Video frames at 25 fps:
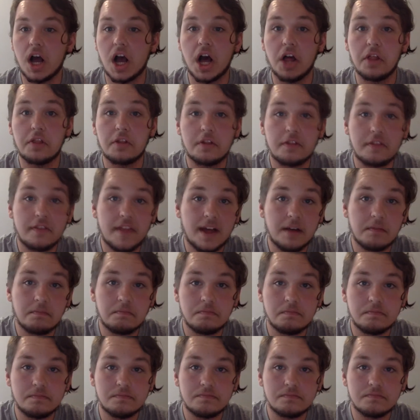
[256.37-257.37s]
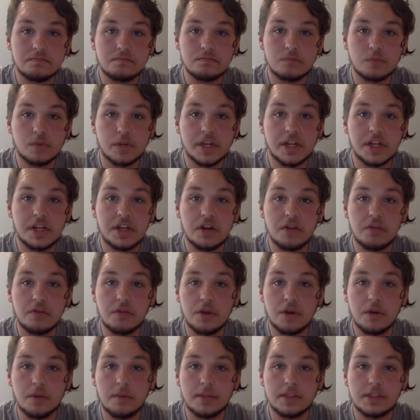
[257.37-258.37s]
Other than that, we don't
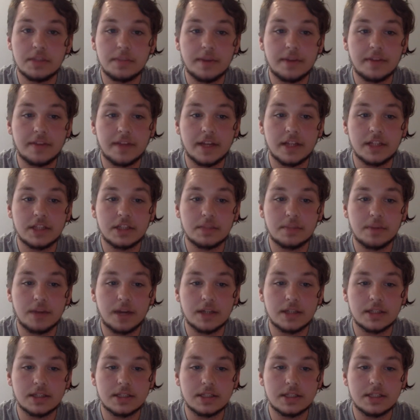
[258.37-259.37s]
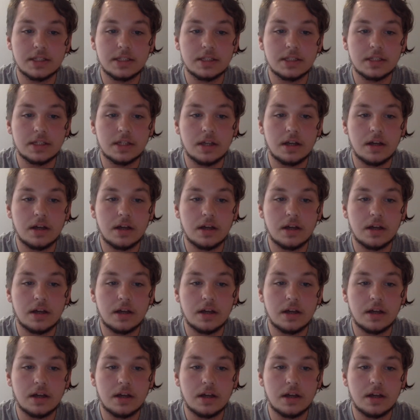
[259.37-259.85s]
know much about the ancient practices.